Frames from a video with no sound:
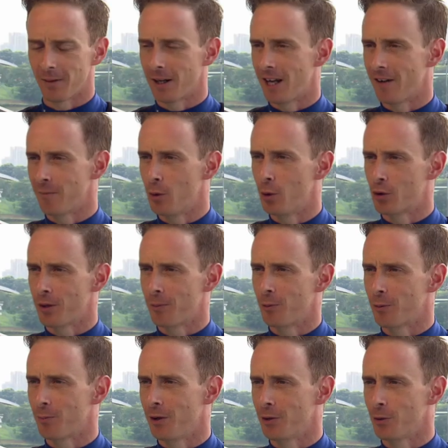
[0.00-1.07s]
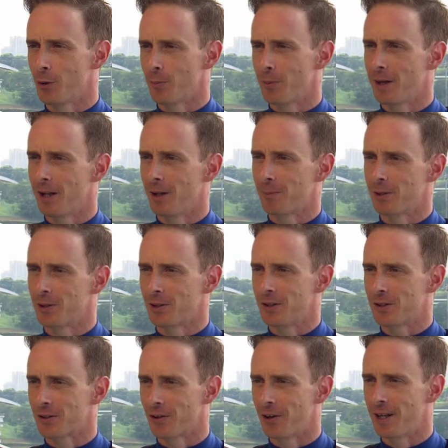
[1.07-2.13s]
going to have more trouble with my daughter Penelope.
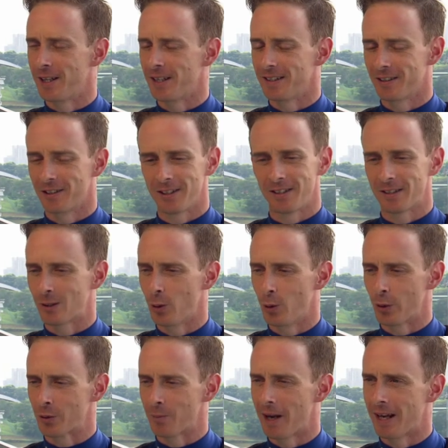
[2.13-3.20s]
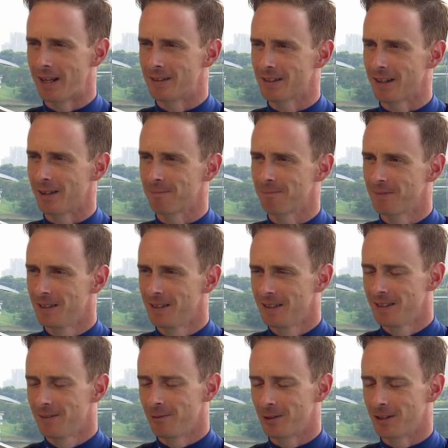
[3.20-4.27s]
She's 3 and she's horse mad, so
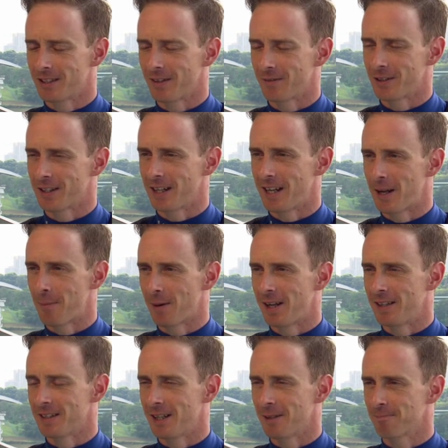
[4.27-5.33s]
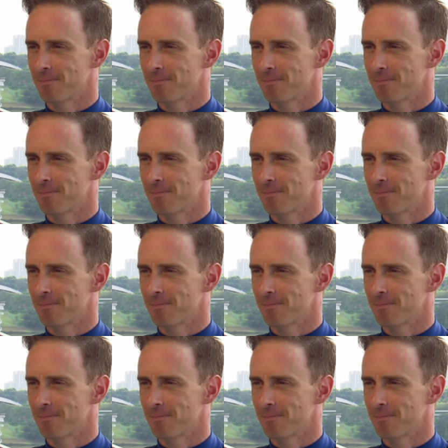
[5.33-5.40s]
we'll just have to see how that pans out.